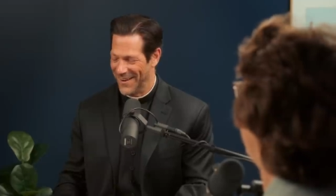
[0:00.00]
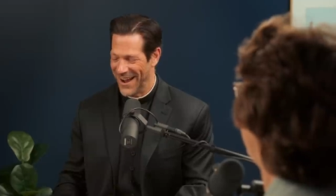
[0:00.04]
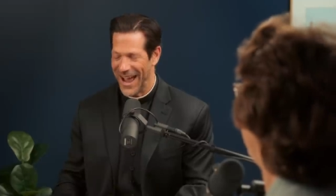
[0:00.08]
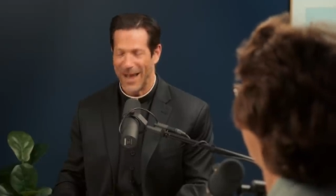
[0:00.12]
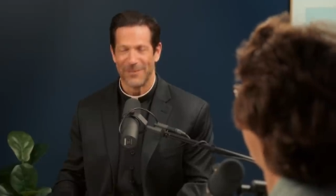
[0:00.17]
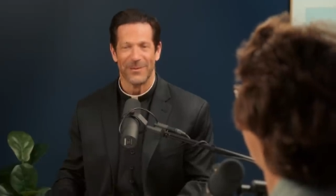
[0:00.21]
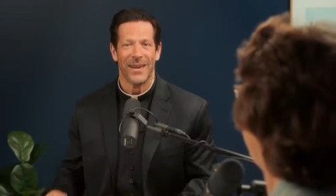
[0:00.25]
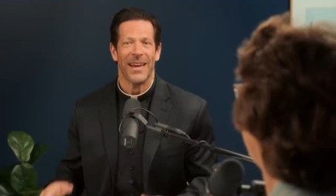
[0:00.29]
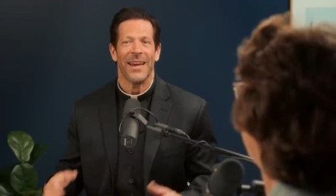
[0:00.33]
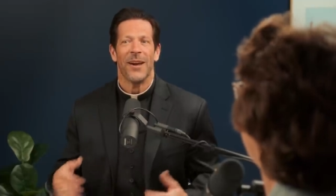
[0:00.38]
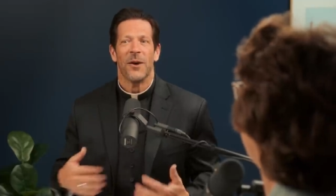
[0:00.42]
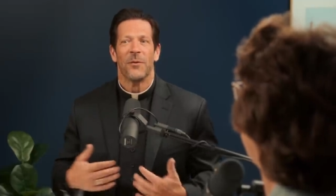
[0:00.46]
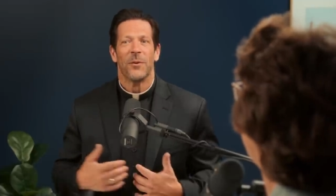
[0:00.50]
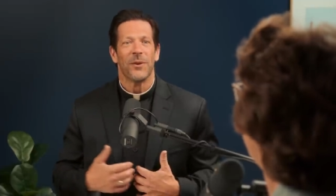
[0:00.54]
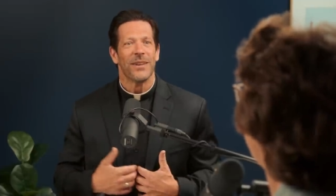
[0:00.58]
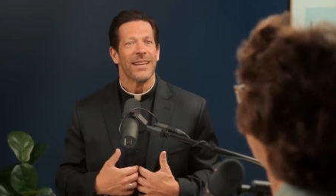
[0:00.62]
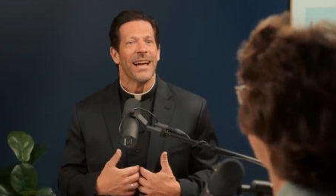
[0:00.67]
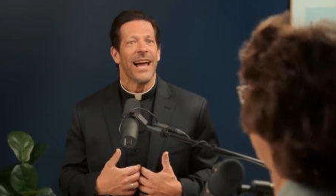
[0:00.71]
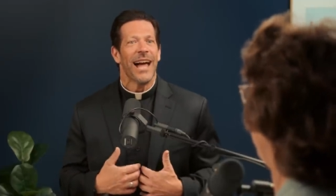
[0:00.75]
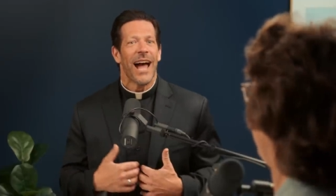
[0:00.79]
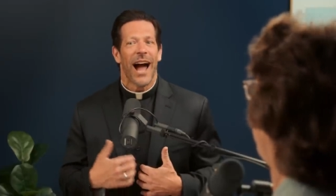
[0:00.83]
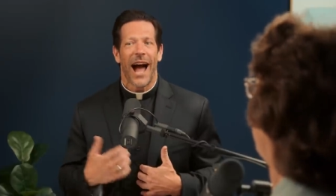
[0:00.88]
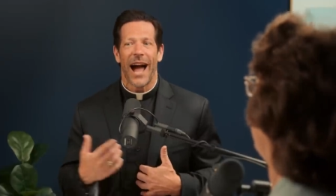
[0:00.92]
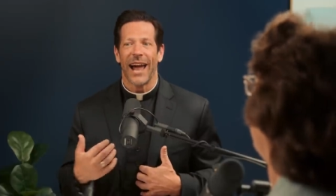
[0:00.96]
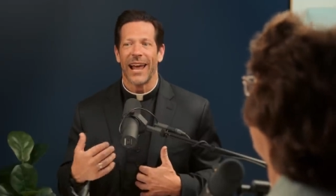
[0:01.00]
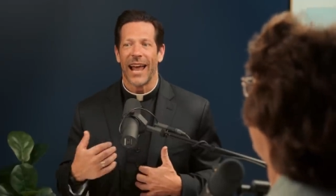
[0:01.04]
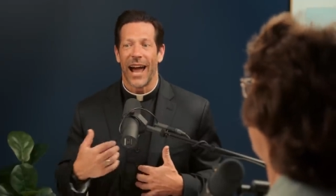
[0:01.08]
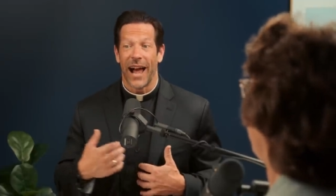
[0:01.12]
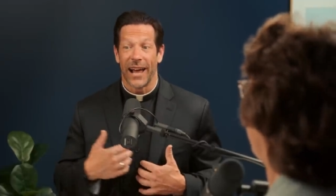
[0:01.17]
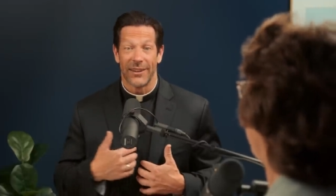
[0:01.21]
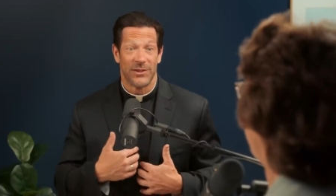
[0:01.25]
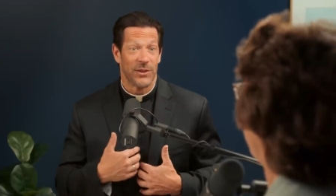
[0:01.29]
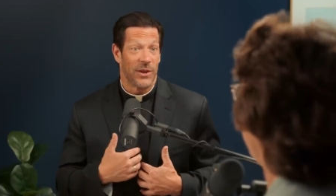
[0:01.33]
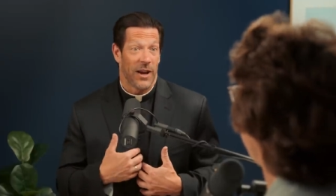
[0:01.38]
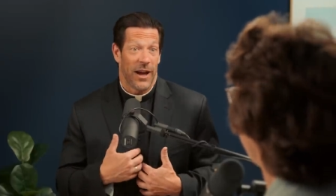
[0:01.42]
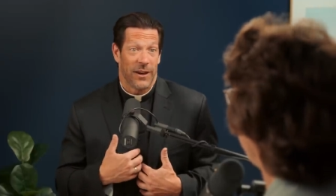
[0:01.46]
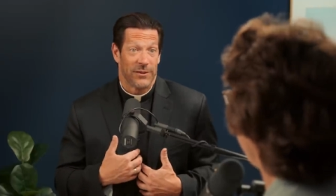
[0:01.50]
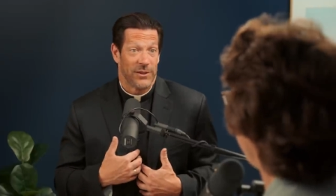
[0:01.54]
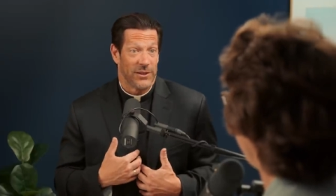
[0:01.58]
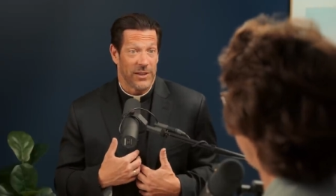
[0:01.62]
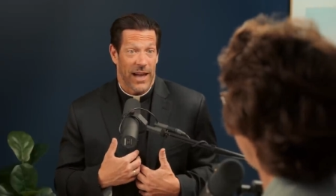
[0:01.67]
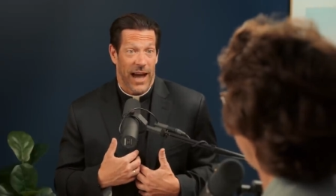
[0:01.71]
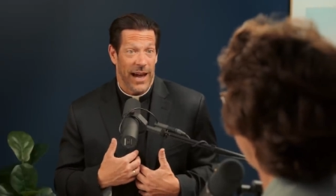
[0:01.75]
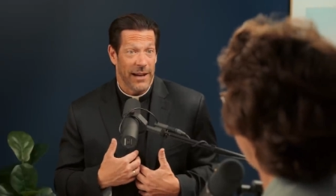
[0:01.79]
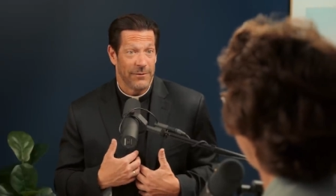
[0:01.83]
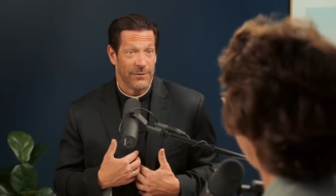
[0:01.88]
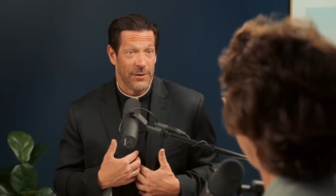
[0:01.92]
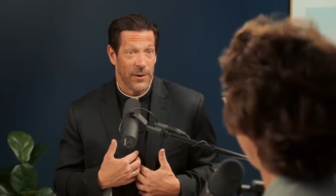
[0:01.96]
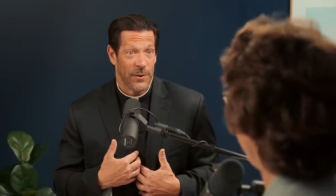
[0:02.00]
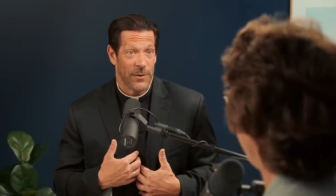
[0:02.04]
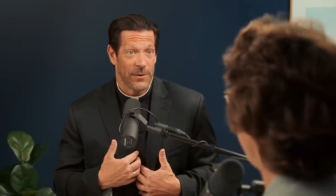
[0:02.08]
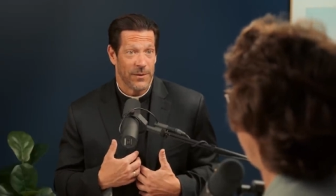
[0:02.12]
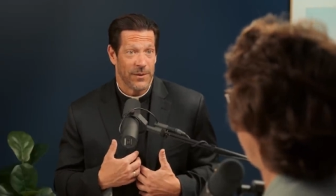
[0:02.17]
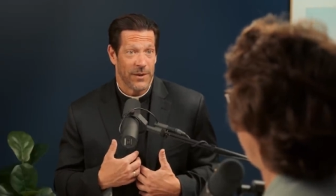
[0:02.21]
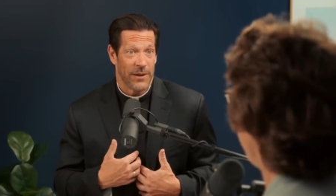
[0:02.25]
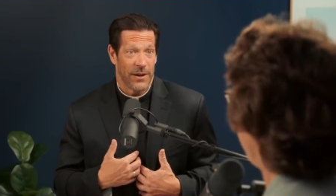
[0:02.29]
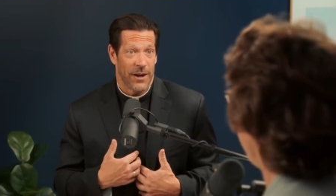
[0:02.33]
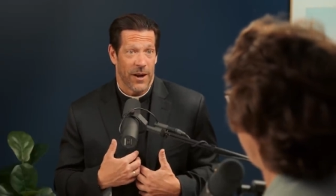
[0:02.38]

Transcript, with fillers: I, well, I, I see, because I've known